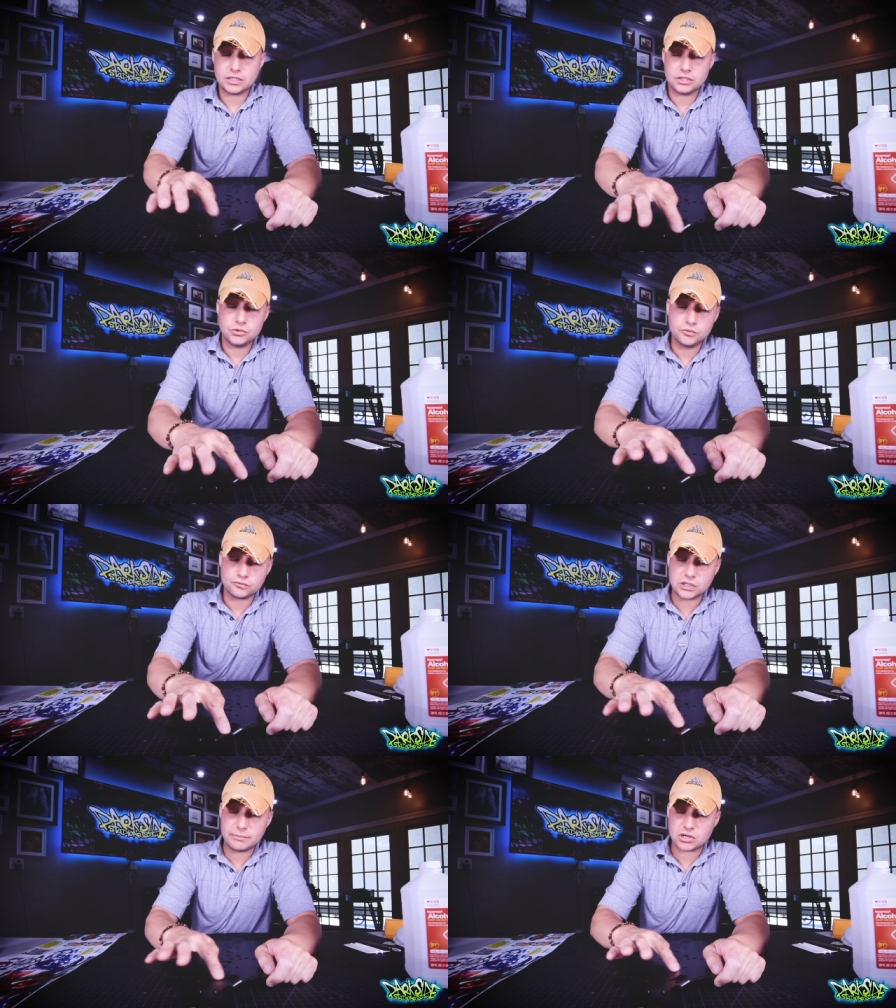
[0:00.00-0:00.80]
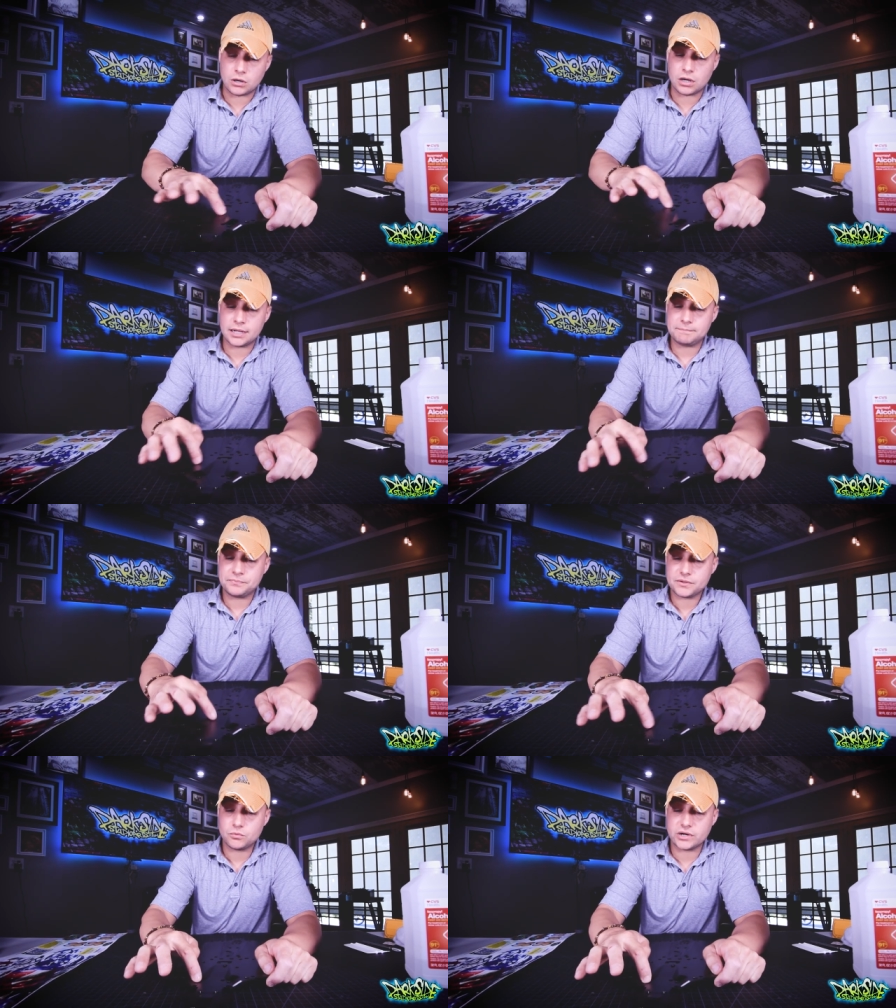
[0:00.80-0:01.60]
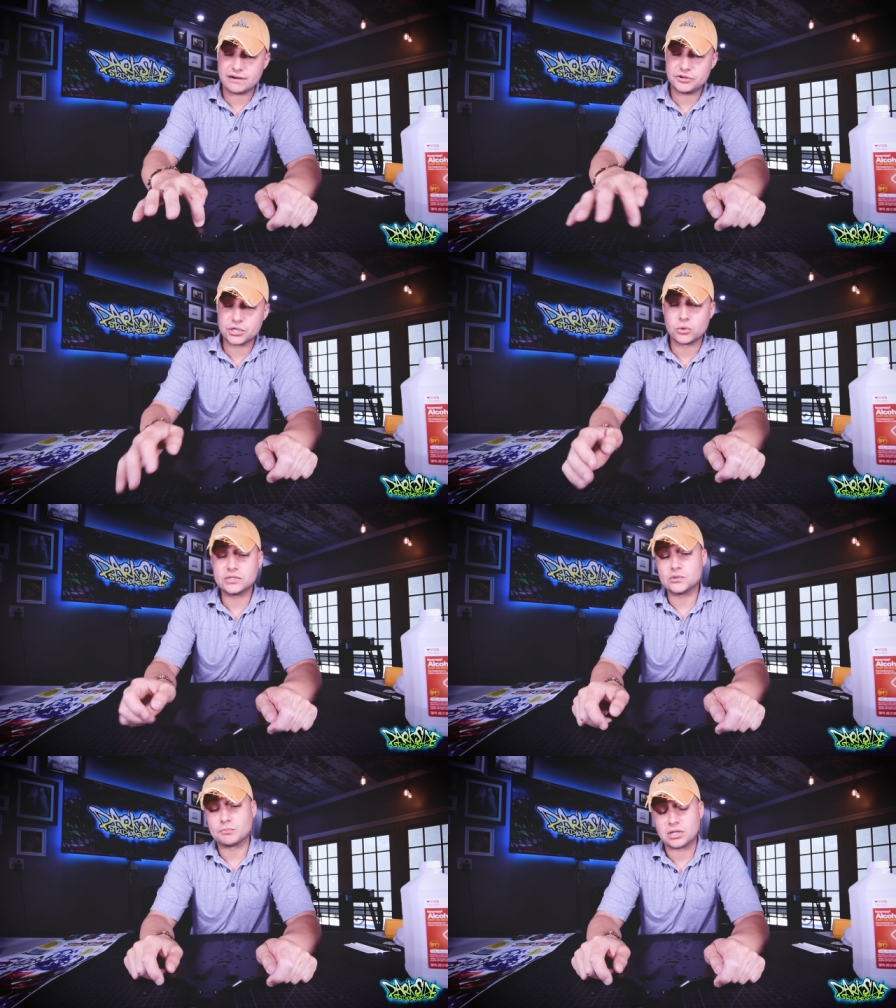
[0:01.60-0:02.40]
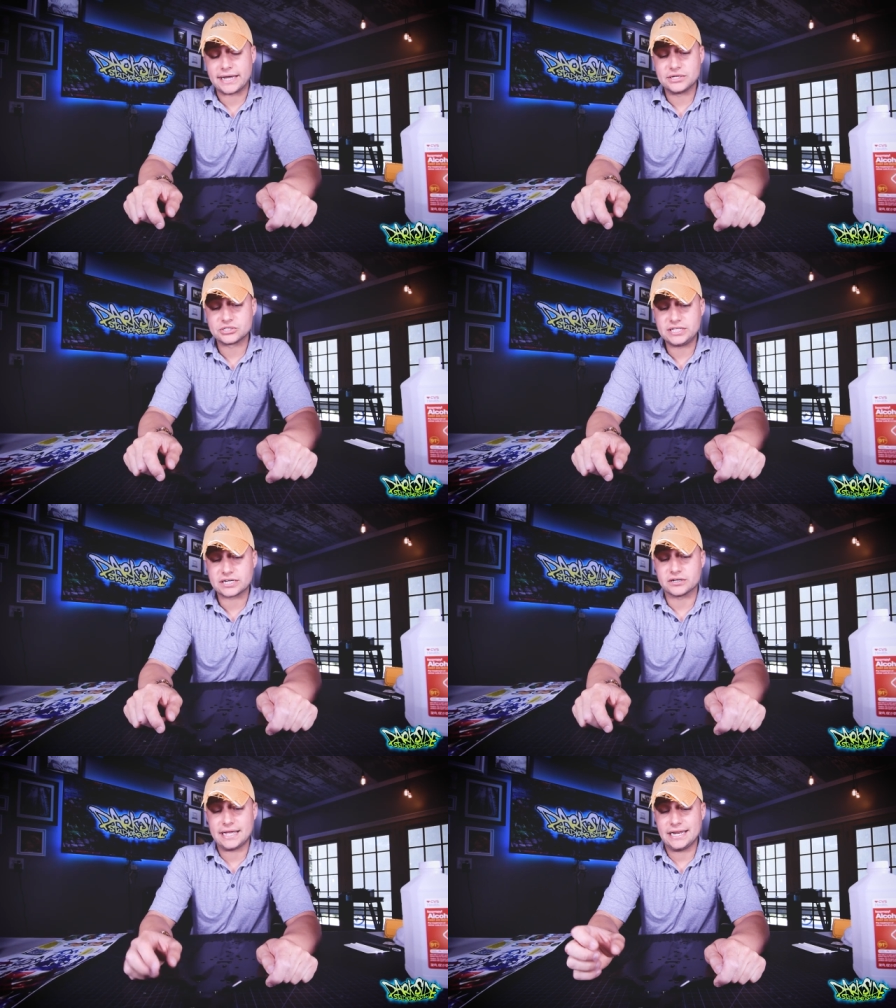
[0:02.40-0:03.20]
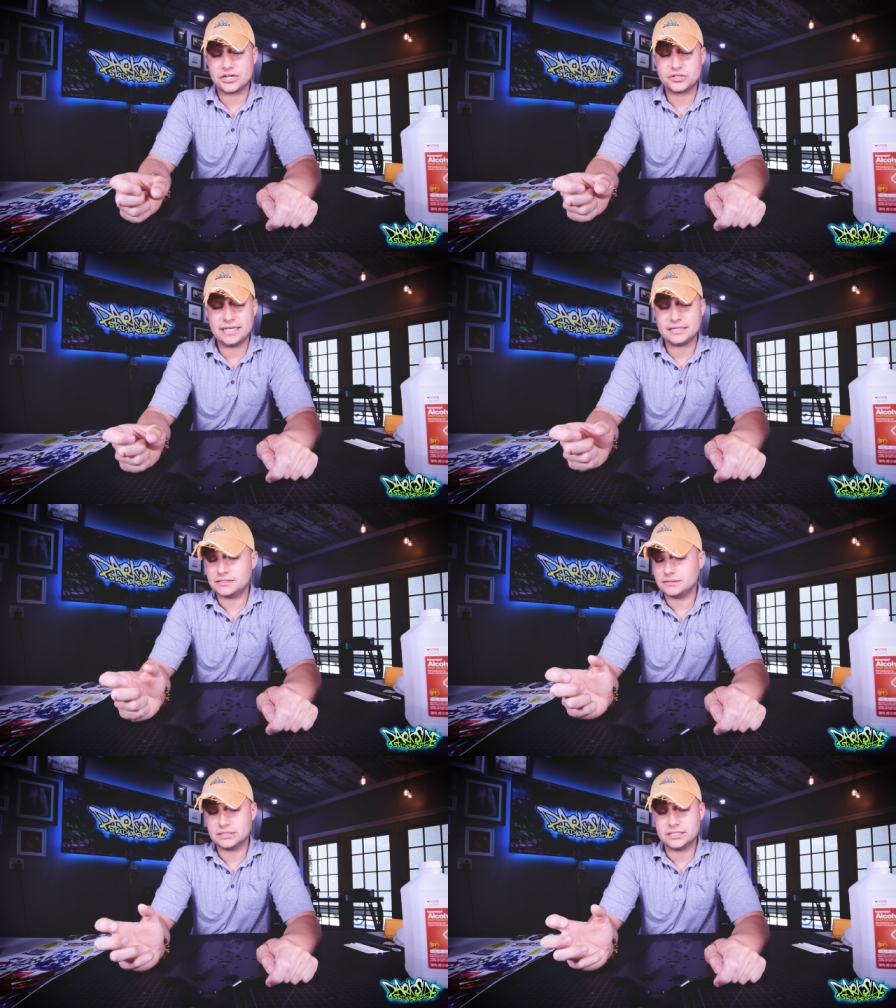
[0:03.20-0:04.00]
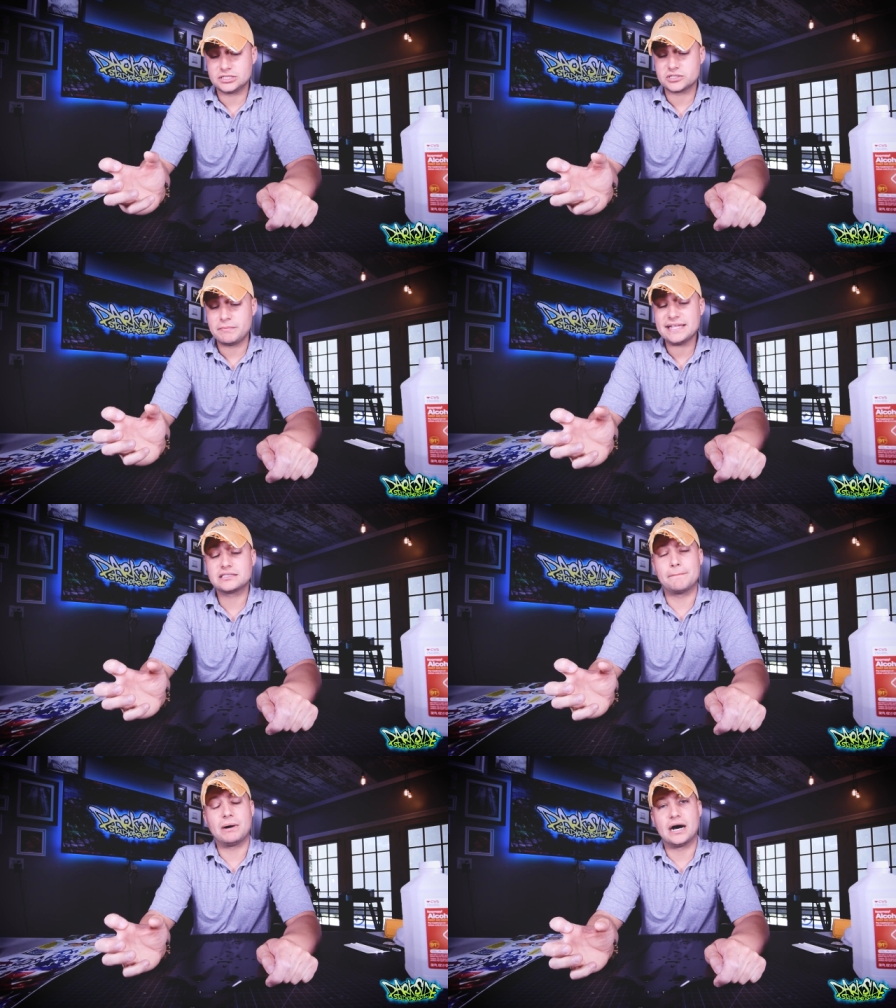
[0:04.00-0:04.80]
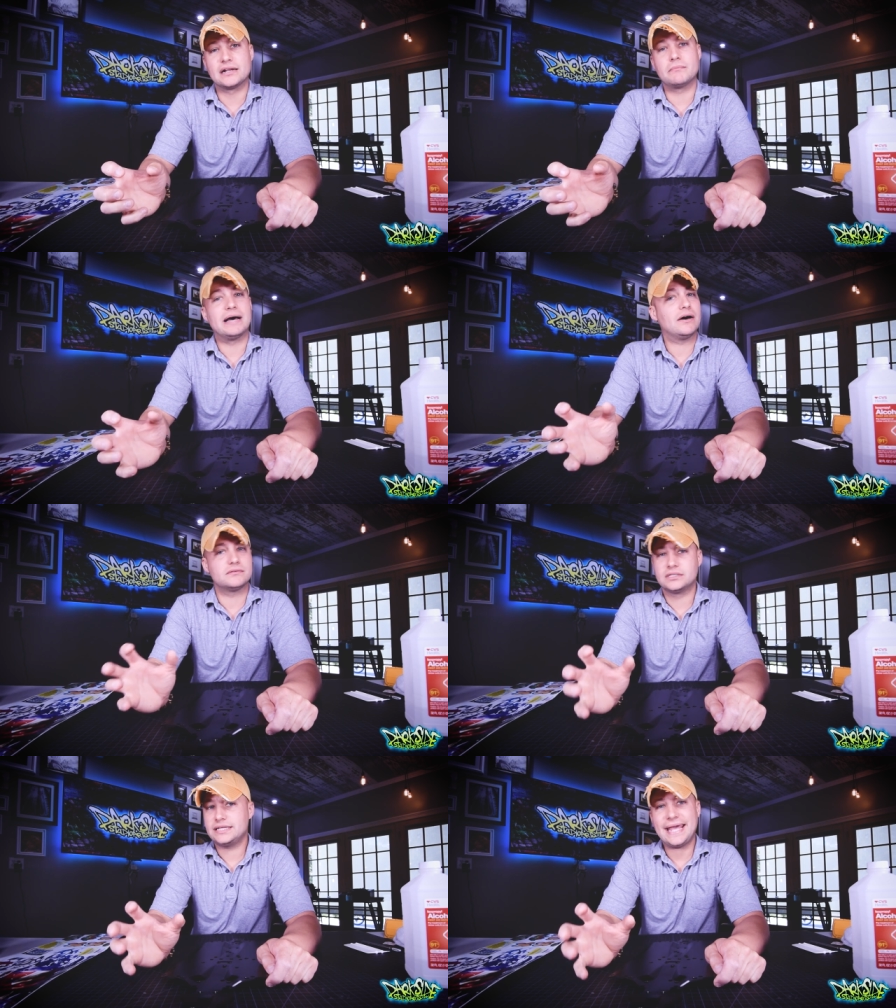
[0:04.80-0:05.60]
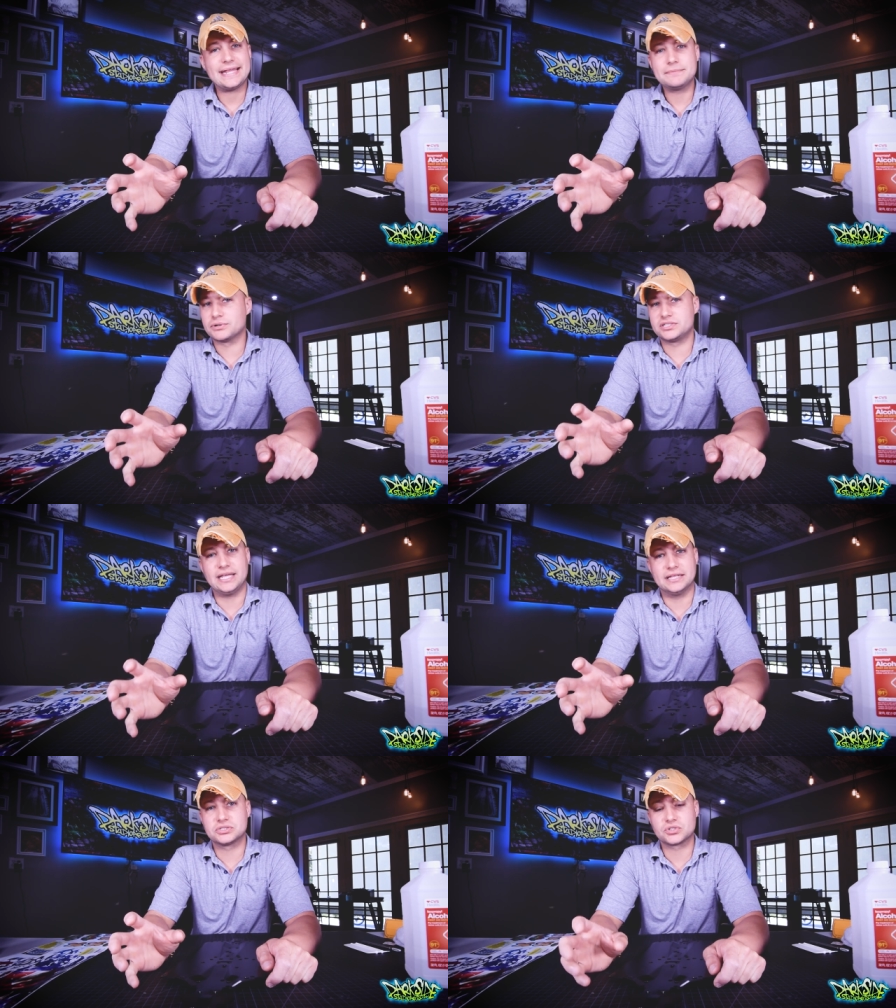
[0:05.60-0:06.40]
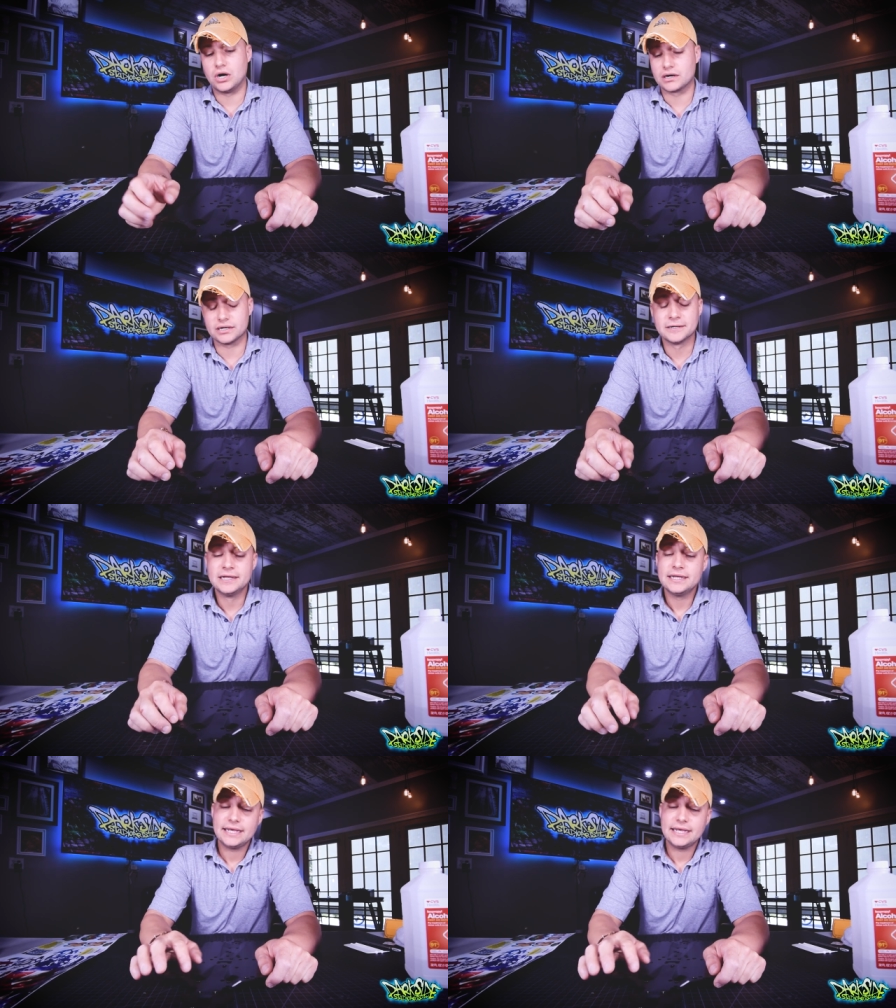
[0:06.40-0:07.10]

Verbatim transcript: you rub it on wherever you're going to apply your sticker, and it, it, it just makes the bond about 80% stronger.